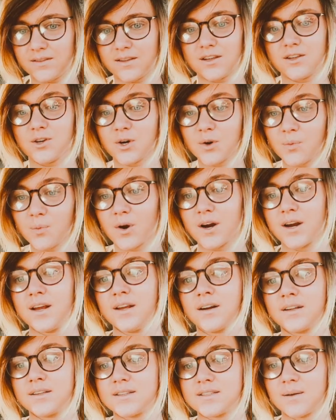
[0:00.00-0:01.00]
you're
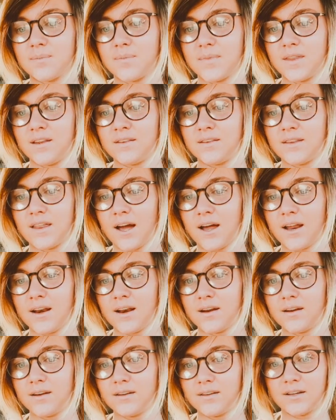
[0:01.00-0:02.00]
working on something that
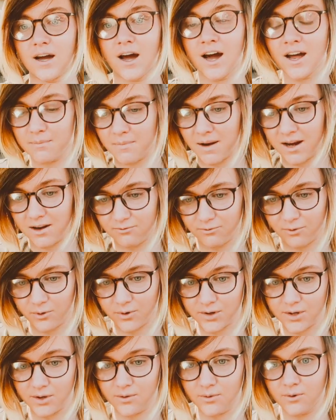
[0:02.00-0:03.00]
God made
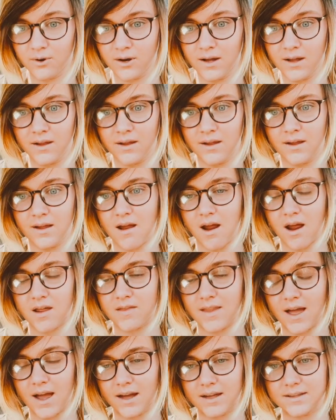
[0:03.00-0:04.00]
for you
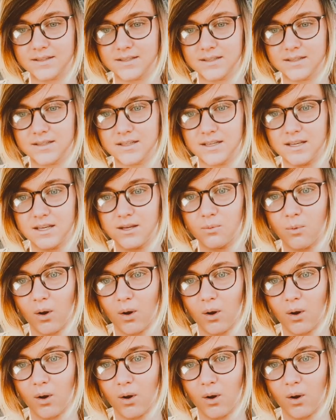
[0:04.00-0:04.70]
and that He